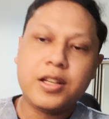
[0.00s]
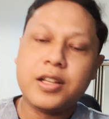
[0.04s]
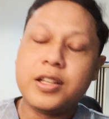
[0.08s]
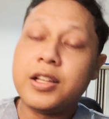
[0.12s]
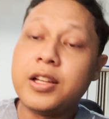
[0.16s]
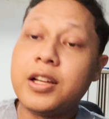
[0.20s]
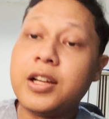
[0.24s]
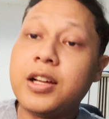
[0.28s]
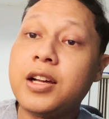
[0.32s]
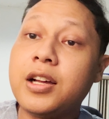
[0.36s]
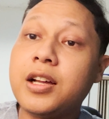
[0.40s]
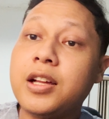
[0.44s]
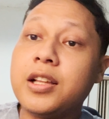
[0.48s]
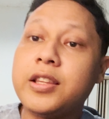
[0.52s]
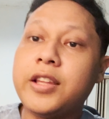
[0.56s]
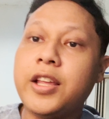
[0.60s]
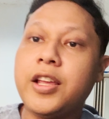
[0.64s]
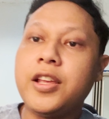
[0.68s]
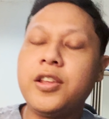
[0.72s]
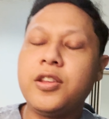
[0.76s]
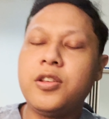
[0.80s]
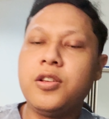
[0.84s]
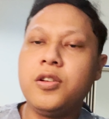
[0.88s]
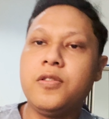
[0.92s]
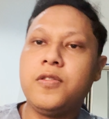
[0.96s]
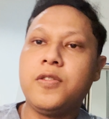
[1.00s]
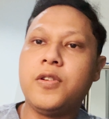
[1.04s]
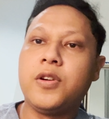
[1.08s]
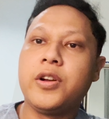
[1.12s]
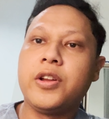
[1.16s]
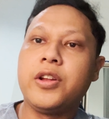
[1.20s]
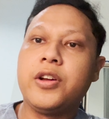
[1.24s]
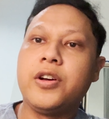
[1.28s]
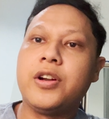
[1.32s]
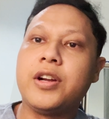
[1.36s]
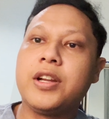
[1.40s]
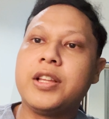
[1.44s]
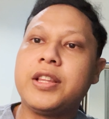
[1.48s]
Uh, thank you for
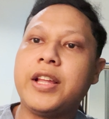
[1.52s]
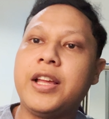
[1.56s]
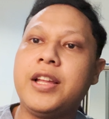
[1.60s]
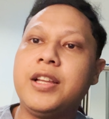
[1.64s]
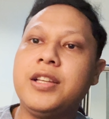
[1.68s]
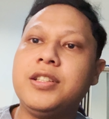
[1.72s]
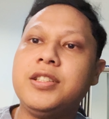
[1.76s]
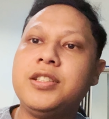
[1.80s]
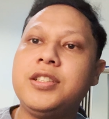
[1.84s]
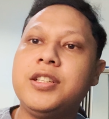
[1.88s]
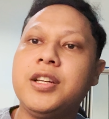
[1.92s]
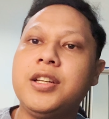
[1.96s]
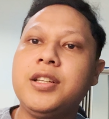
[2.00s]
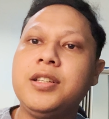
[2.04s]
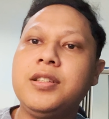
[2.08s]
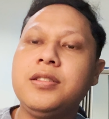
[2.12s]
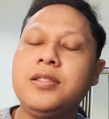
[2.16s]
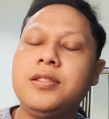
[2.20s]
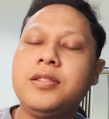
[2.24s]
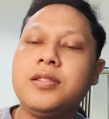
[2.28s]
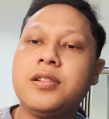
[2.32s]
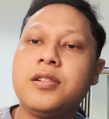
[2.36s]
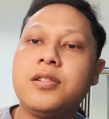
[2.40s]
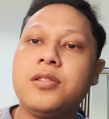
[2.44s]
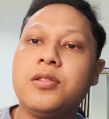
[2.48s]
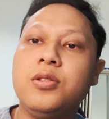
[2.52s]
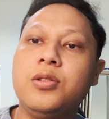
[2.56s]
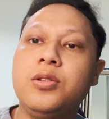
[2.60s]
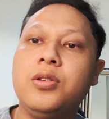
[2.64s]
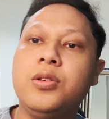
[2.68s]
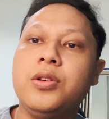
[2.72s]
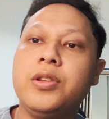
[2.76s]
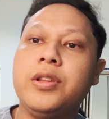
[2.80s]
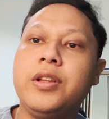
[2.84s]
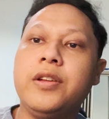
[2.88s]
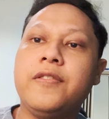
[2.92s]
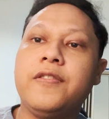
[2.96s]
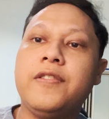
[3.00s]
your attention.
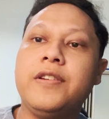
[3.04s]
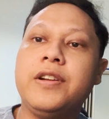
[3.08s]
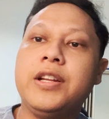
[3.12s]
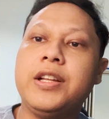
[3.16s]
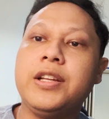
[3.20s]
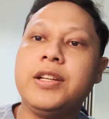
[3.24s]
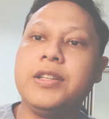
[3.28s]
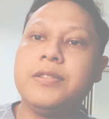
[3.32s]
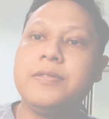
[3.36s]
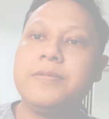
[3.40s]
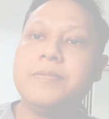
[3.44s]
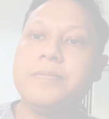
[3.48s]
Good evening.